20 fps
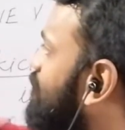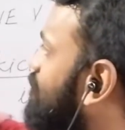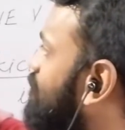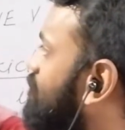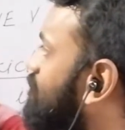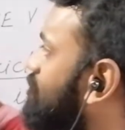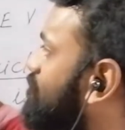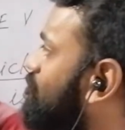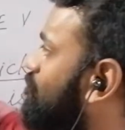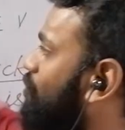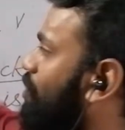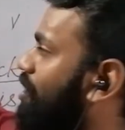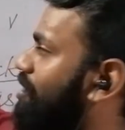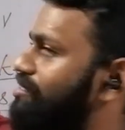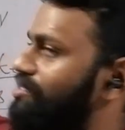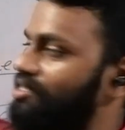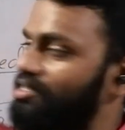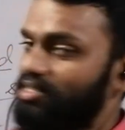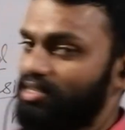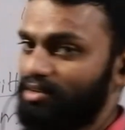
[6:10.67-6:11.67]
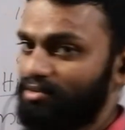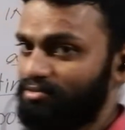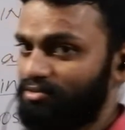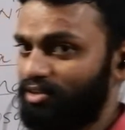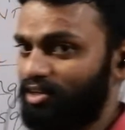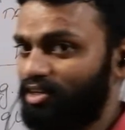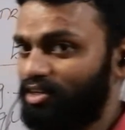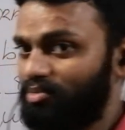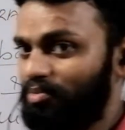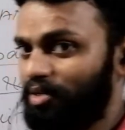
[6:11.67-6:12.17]
a transitive
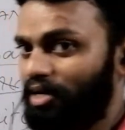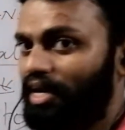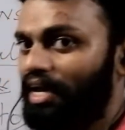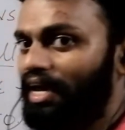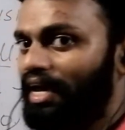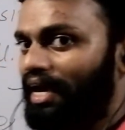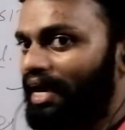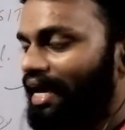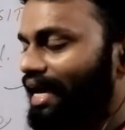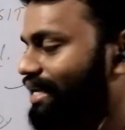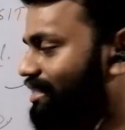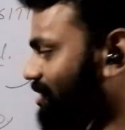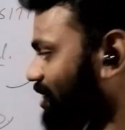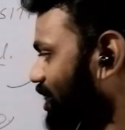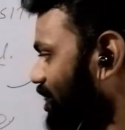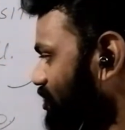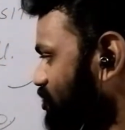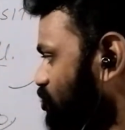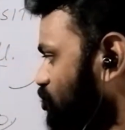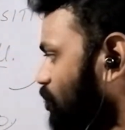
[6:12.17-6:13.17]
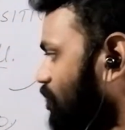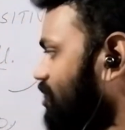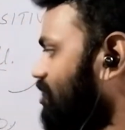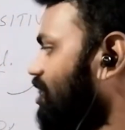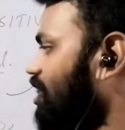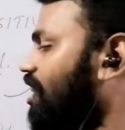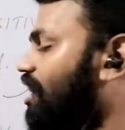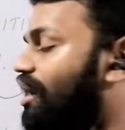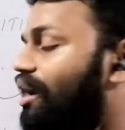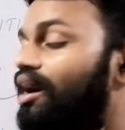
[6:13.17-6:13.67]
verb. And the last
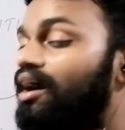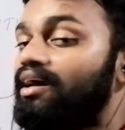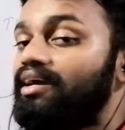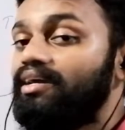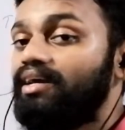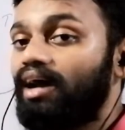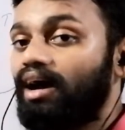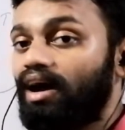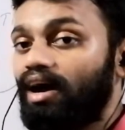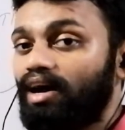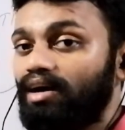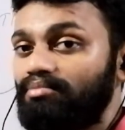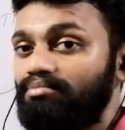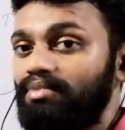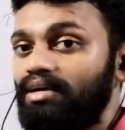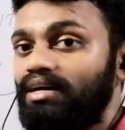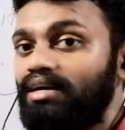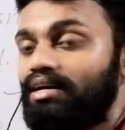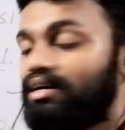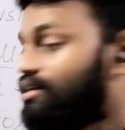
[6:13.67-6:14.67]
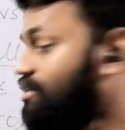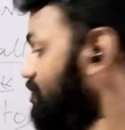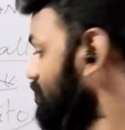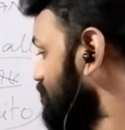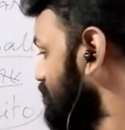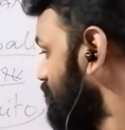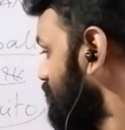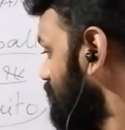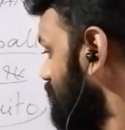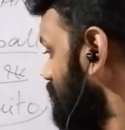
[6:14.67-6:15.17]
one, I am
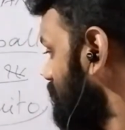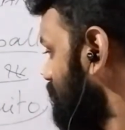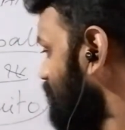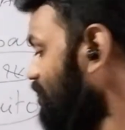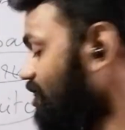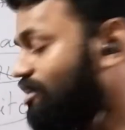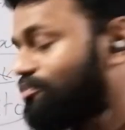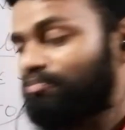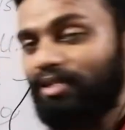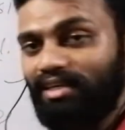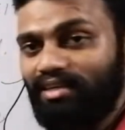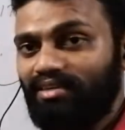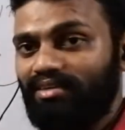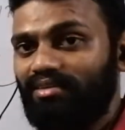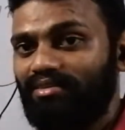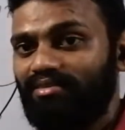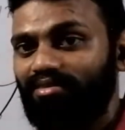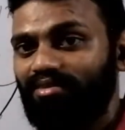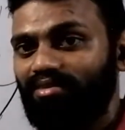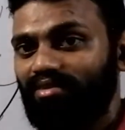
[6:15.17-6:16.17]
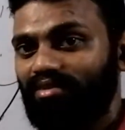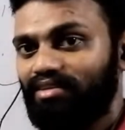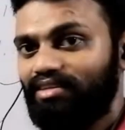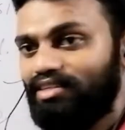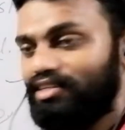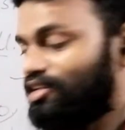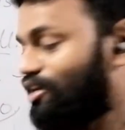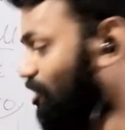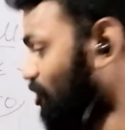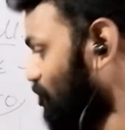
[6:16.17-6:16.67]
sleeping.
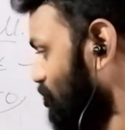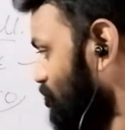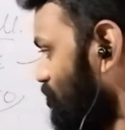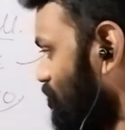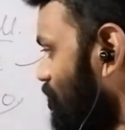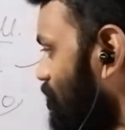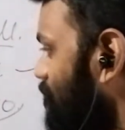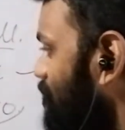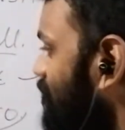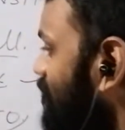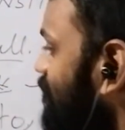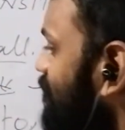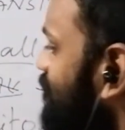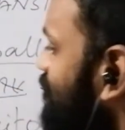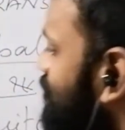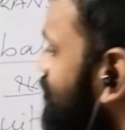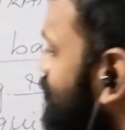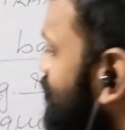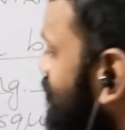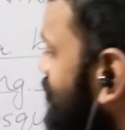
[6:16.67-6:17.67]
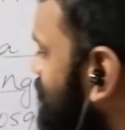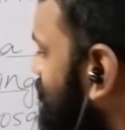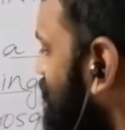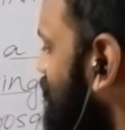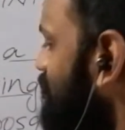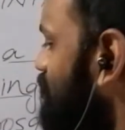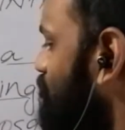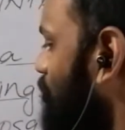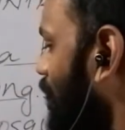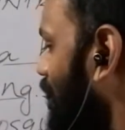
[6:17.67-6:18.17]
Now, is
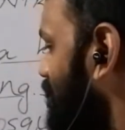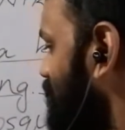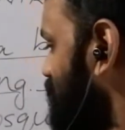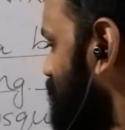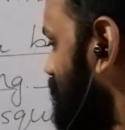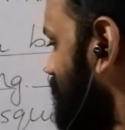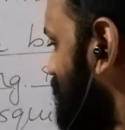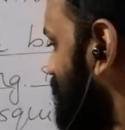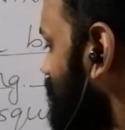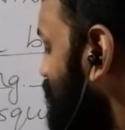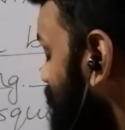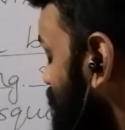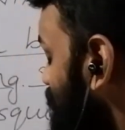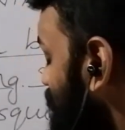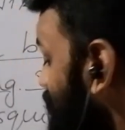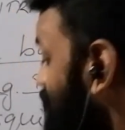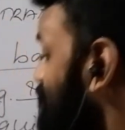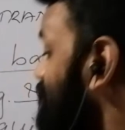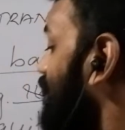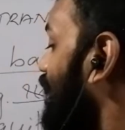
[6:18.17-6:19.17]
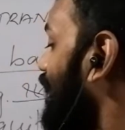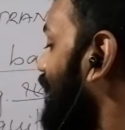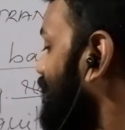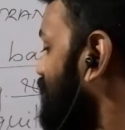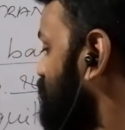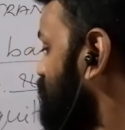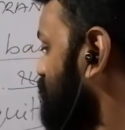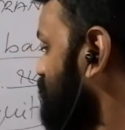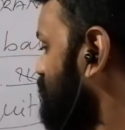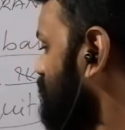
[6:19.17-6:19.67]
this
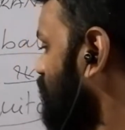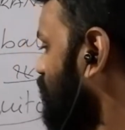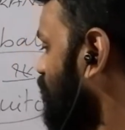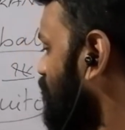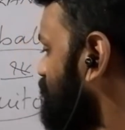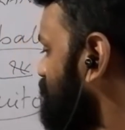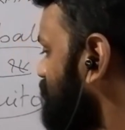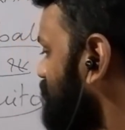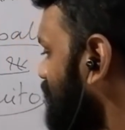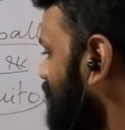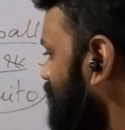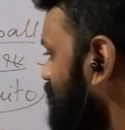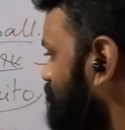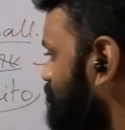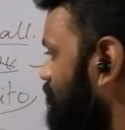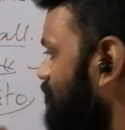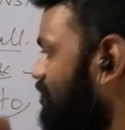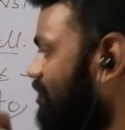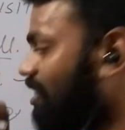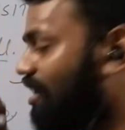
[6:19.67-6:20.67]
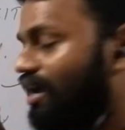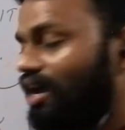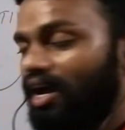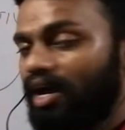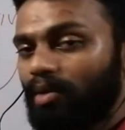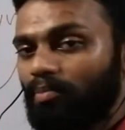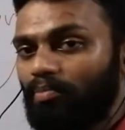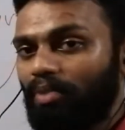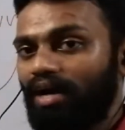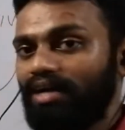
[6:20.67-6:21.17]
action of sleeping
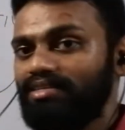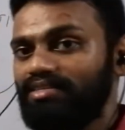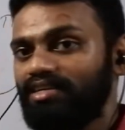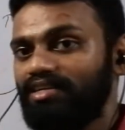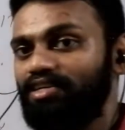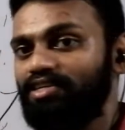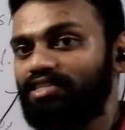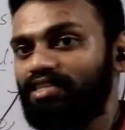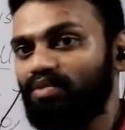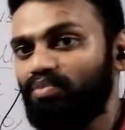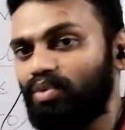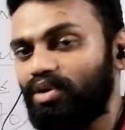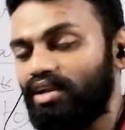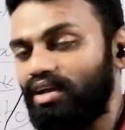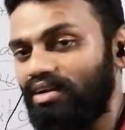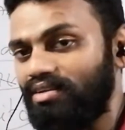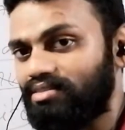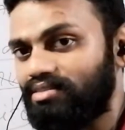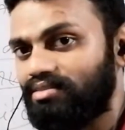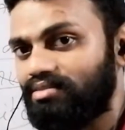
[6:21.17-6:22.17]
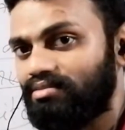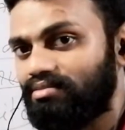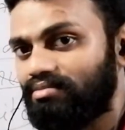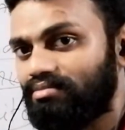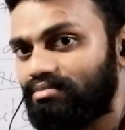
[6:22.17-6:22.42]
passing to someone else?